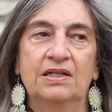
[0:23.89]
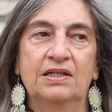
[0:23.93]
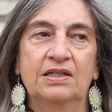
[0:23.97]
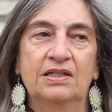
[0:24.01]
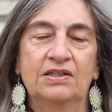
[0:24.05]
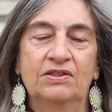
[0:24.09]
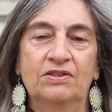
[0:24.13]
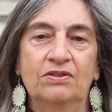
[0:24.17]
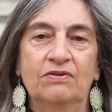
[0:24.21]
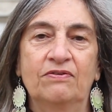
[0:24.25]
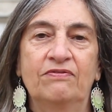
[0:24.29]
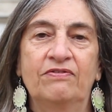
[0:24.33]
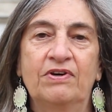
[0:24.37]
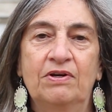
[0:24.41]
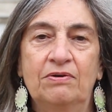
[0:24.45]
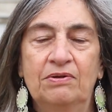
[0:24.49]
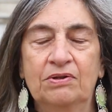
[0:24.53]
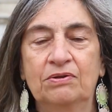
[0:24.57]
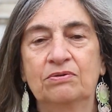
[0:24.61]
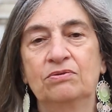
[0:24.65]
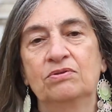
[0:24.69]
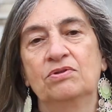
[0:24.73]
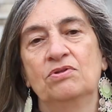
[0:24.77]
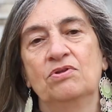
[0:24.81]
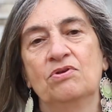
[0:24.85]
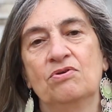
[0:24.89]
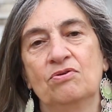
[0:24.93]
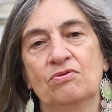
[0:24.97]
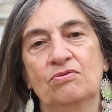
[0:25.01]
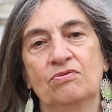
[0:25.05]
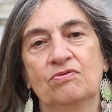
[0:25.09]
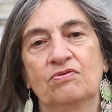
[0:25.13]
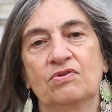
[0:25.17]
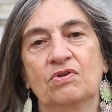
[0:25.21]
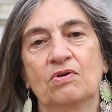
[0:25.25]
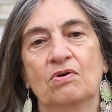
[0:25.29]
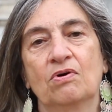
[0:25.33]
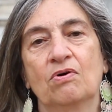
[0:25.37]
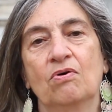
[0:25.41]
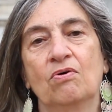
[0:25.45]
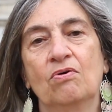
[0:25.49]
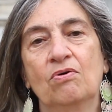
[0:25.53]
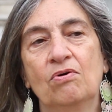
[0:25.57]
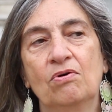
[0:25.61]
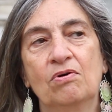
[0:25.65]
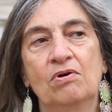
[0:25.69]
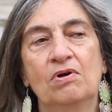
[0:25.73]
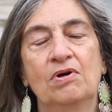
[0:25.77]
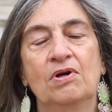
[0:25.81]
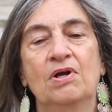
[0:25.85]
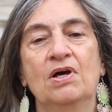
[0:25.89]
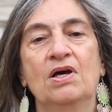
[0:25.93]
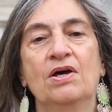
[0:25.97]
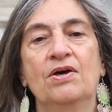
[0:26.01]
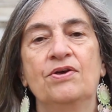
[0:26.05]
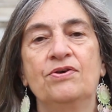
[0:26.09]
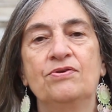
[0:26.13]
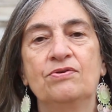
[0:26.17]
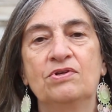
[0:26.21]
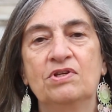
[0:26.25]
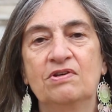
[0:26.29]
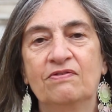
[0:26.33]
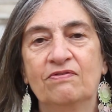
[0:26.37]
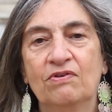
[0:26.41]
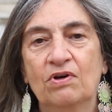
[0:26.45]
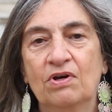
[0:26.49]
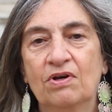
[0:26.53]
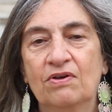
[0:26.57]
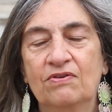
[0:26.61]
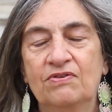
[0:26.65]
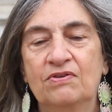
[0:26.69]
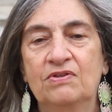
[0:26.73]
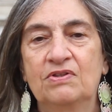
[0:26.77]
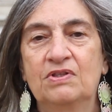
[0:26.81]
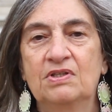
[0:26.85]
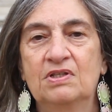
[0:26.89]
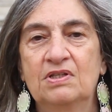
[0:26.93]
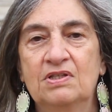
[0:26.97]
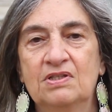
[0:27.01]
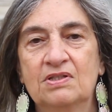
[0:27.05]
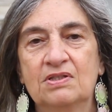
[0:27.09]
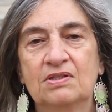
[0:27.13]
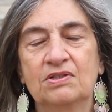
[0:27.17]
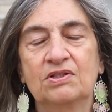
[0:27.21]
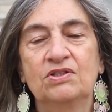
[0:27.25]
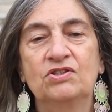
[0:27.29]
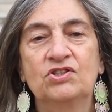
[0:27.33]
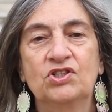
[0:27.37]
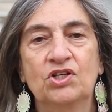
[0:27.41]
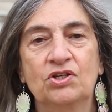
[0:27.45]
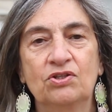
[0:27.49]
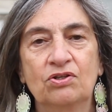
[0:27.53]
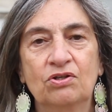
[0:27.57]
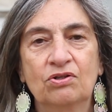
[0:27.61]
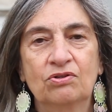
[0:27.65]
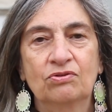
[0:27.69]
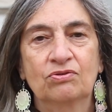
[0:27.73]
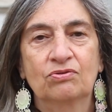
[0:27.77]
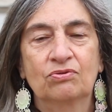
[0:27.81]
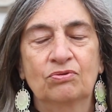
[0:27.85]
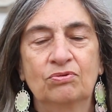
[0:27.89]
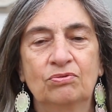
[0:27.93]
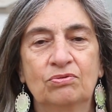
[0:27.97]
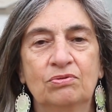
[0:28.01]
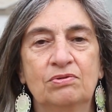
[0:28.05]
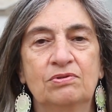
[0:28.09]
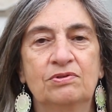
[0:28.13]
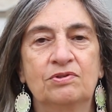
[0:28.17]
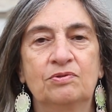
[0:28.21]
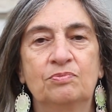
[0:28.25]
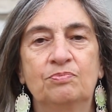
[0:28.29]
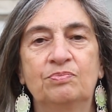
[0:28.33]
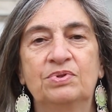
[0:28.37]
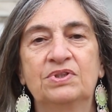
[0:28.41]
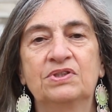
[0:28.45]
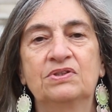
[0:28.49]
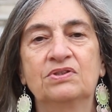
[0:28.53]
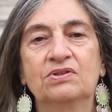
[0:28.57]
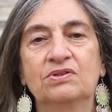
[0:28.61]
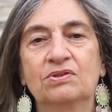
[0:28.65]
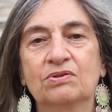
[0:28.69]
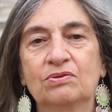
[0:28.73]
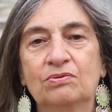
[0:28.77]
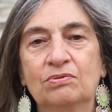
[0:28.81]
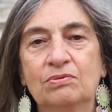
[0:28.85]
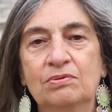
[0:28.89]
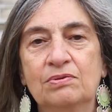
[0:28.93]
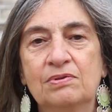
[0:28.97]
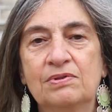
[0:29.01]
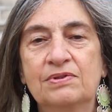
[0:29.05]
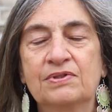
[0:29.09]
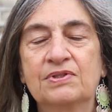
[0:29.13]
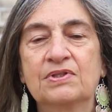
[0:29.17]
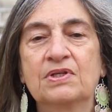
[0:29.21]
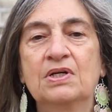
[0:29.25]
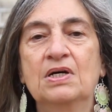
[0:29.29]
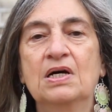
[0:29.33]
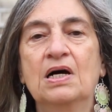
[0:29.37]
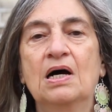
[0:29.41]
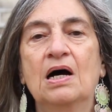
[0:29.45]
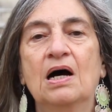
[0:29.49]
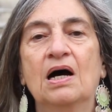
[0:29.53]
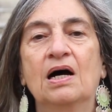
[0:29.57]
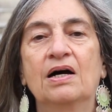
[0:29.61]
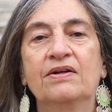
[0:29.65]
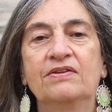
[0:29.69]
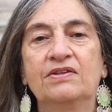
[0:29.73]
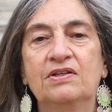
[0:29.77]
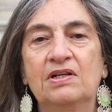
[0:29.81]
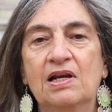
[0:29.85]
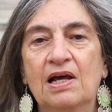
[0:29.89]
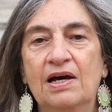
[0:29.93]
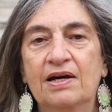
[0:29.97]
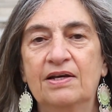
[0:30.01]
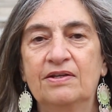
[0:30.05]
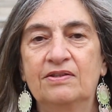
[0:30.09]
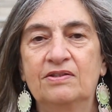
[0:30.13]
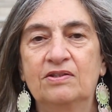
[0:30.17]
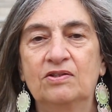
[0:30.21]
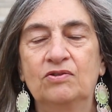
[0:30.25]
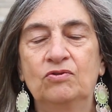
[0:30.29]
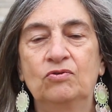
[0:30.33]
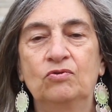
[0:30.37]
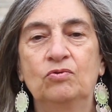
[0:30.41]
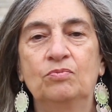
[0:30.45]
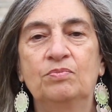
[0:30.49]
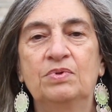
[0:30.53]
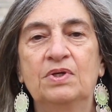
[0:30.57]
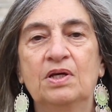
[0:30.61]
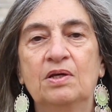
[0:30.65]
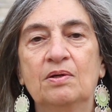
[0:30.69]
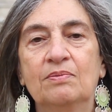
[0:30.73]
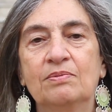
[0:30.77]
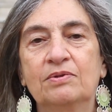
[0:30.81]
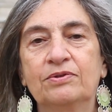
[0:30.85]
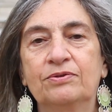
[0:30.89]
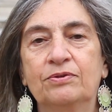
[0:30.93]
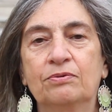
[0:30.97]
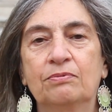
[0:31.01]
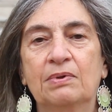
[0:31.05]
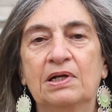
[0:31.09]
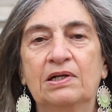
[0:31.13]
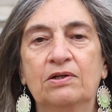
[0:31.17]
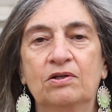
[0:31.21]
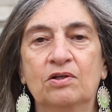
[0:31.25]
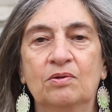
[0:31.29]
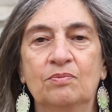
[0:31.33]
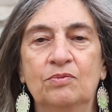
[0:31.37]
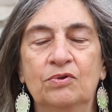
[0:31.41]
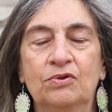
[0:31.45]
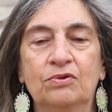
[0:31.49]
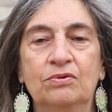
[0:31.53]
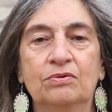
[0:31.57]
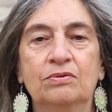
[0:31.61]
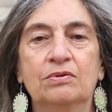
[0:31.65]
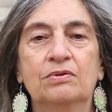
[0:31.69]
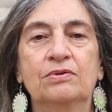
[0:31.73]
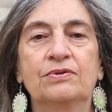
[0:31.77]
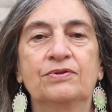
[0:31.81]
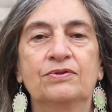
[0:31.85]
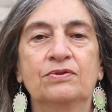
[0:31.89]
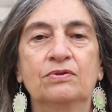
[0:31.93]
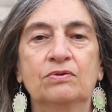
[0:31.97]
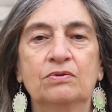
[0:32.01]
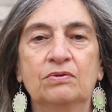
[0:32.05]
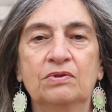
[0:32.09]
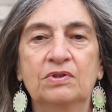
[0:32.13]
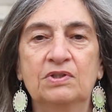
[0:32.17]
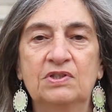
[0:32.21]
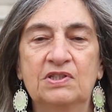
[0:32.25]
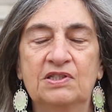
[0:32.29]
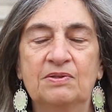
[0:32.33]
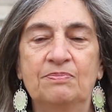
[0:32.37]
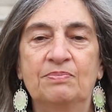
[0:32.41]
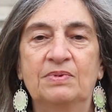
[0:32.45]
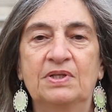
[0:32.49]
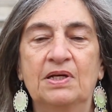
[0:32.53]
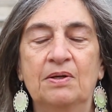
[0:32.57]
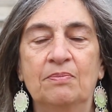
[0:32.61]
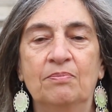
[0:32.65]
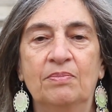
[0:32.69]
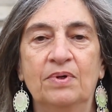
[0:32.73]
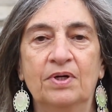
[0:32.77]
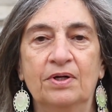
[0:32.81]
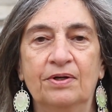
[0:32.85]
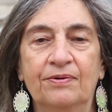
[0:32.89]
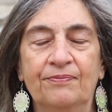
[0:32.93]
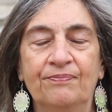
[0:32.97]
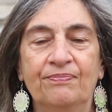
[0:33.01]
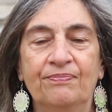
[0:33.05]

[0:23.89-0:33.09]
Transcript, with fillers: It's a very good news. All universities, engineer schools, business schools, are delighted to be able to welcome you also in September.